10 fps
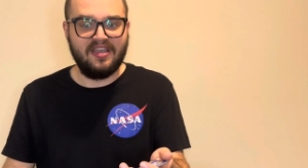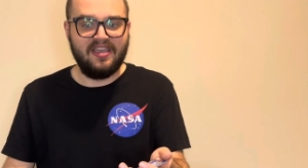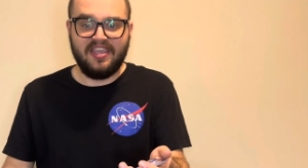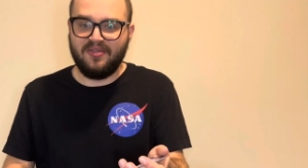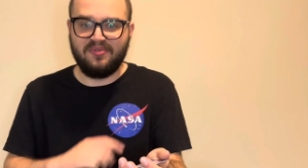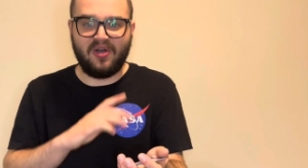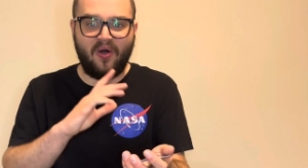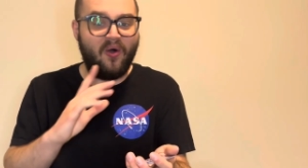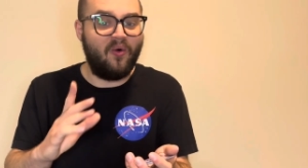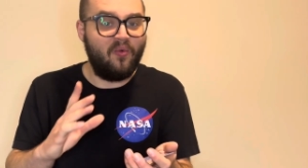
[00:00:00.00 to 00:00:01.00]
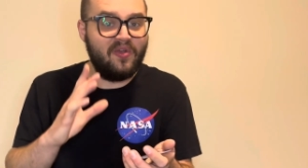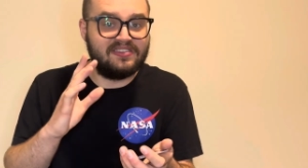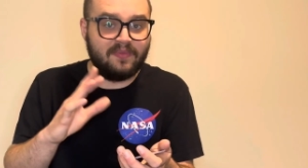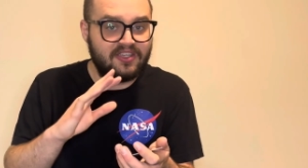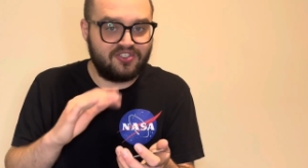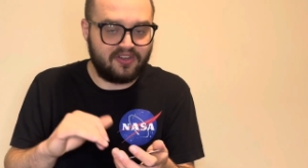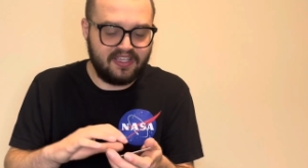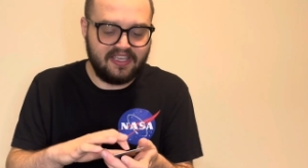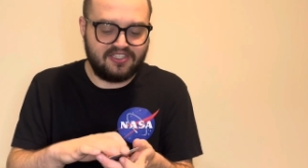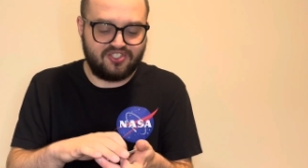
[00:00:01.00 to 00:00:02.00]
he would always make sure he
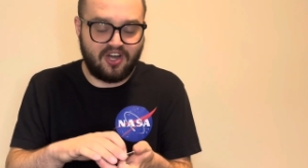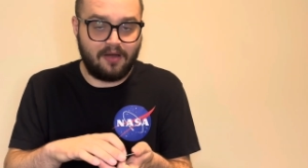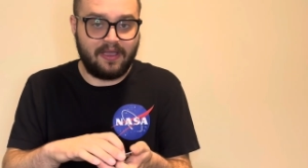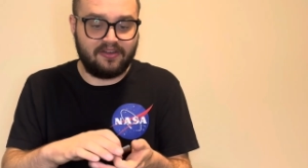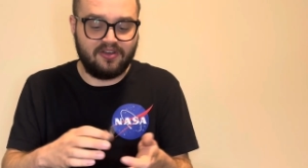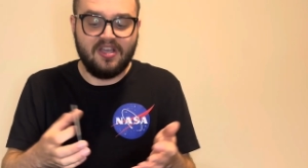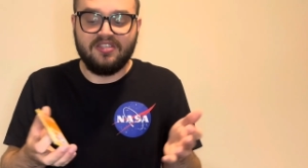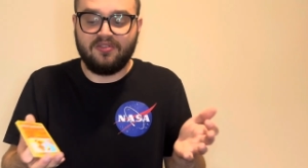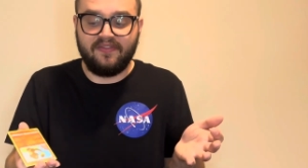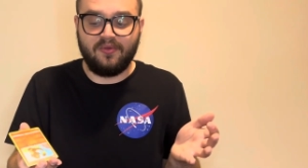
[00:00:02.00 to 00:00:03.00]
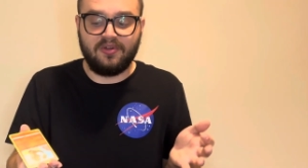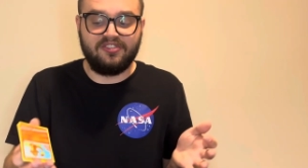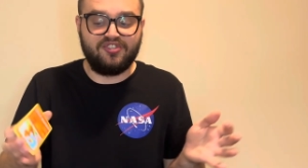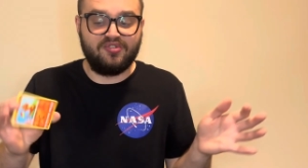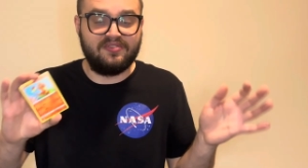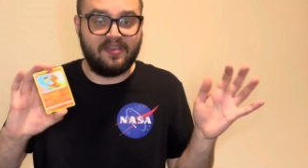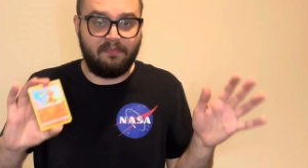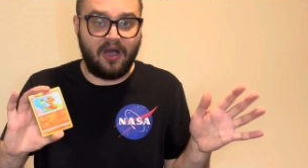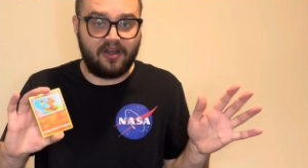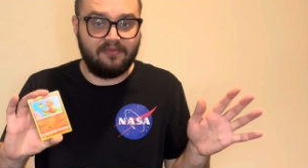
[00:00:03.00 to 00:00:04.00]
gets Charmander. So if he were to choose the
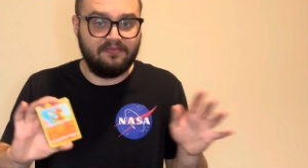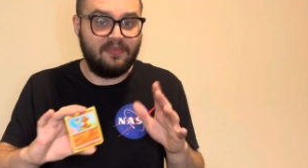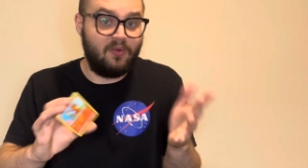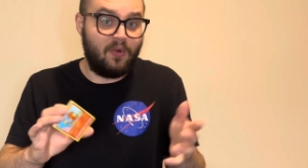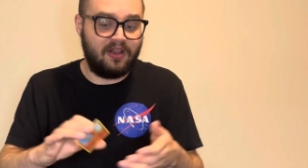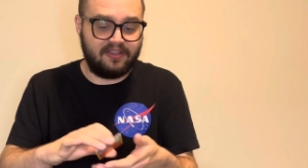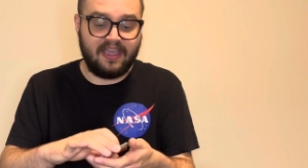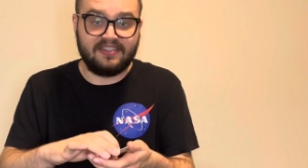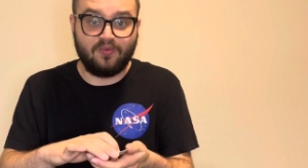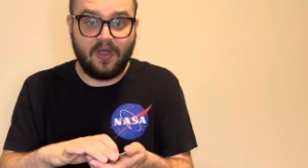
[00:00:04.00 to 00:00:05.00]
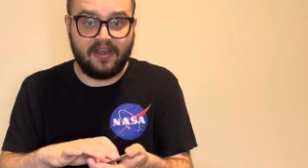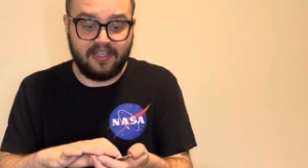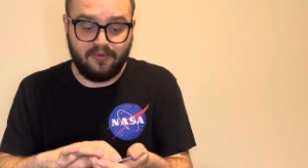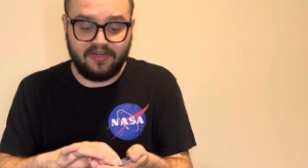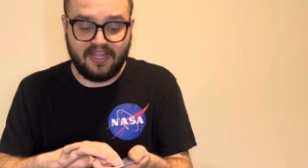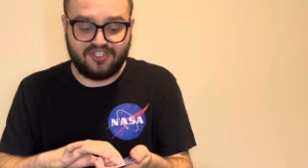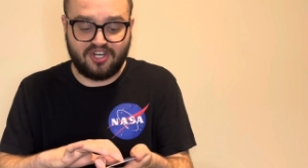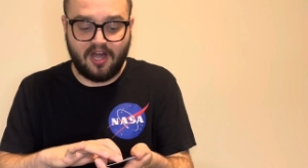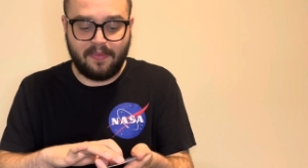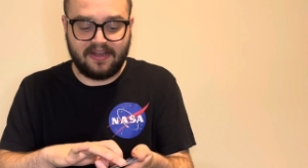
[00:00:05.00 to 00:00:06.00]
bottom, well, guess what? He would get
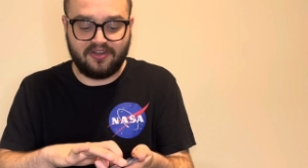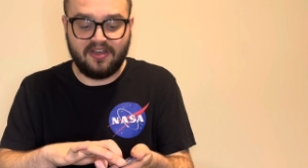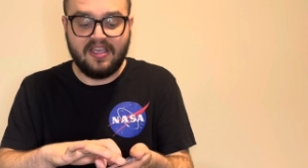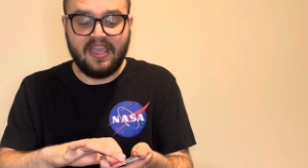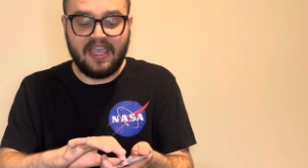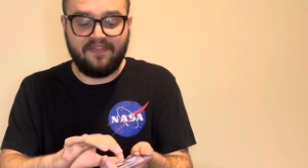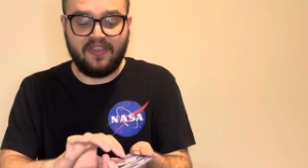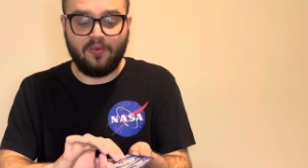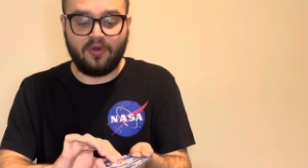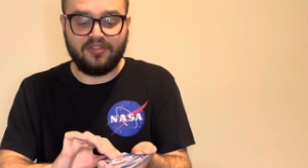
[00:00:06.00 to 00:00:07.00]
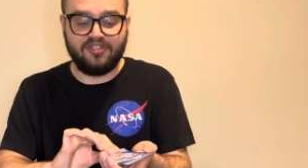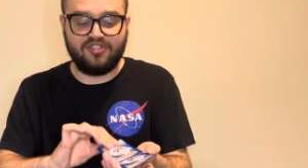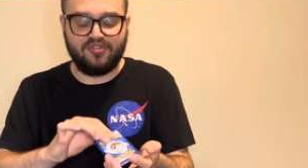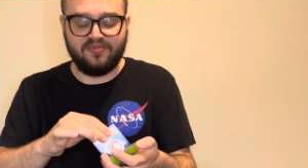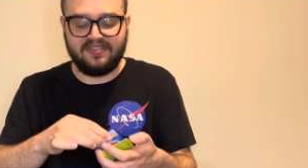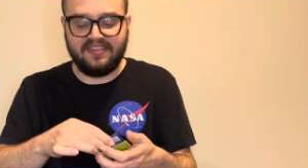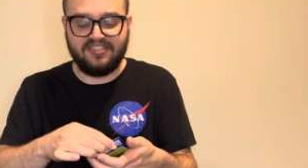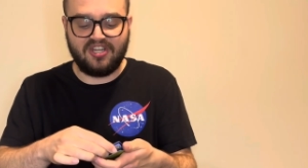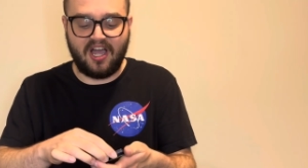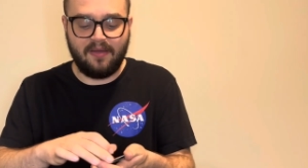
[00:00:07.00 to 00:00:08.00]
Charmander. If he were to choose the
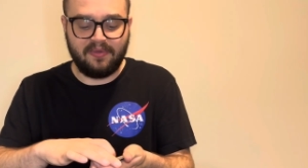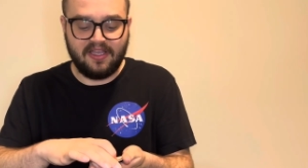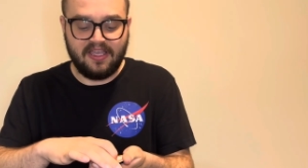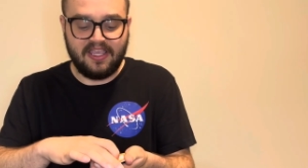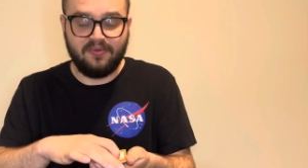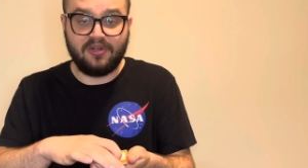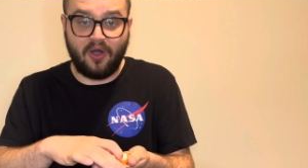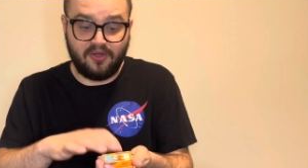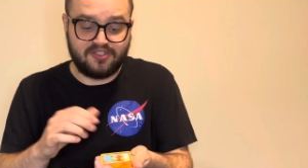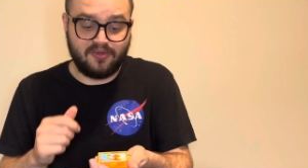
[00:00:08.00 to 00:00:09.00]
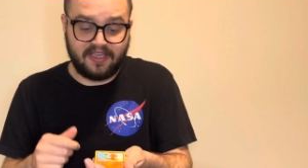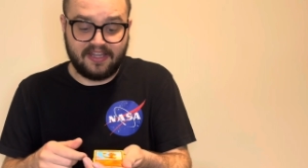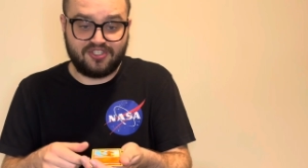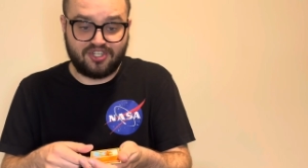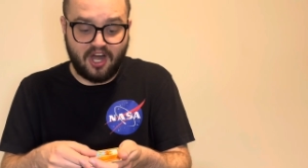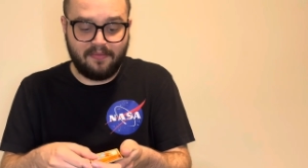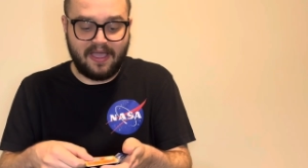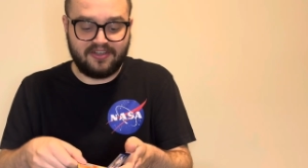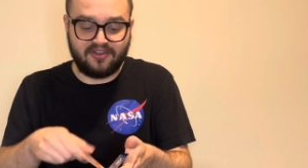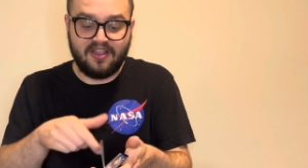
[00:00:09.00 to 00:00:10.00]
top, he would also get
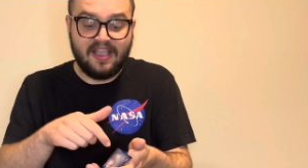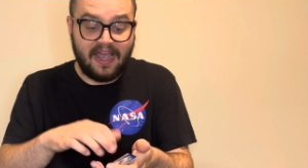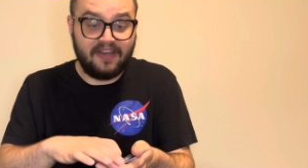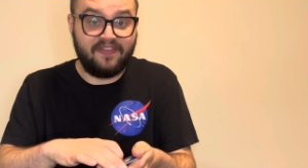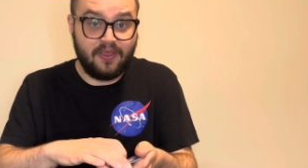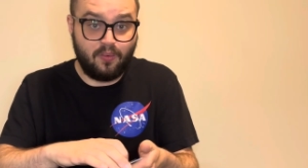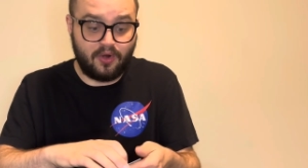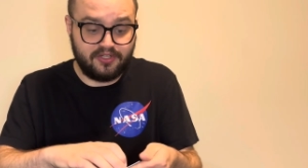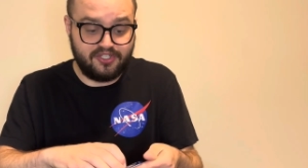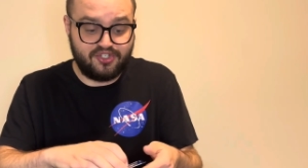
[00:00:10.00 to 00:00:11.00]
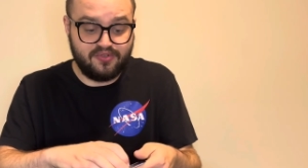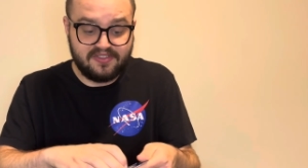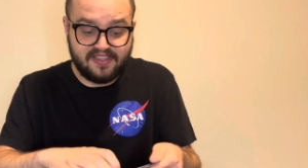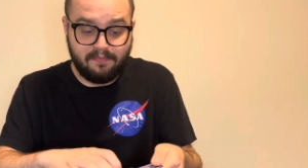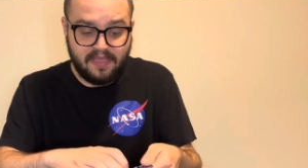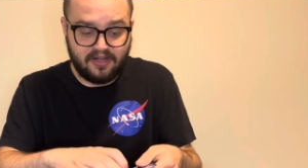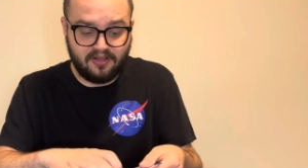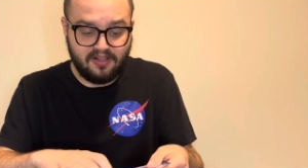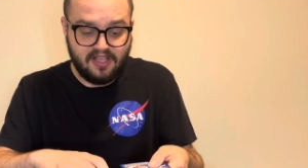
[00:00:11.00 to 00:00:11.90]
Charmander. And if he were to choose the middle,